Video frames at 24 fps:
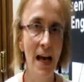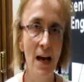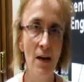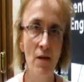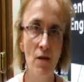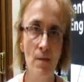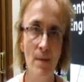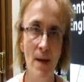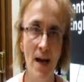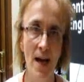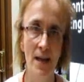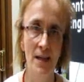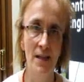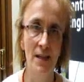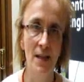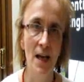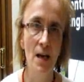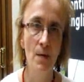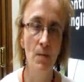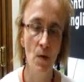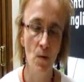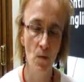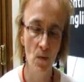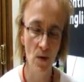
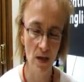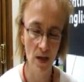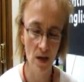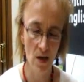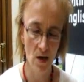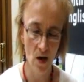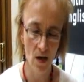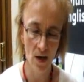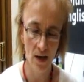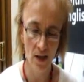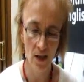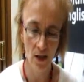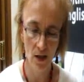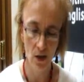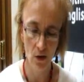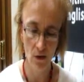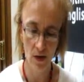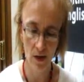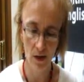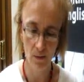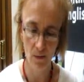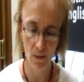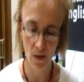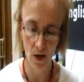aromatic, with a nice
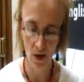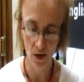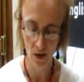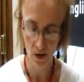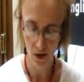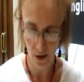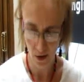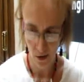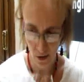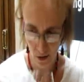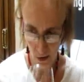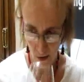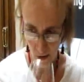crispness.